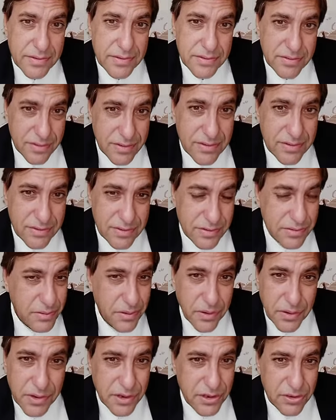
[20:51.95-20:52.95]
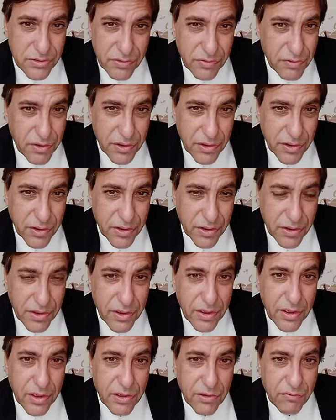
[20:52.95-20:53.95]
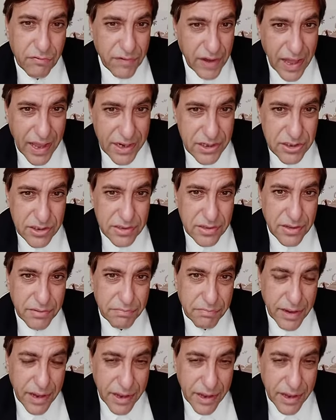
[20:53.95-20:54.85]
It's not a uh, flash in the pan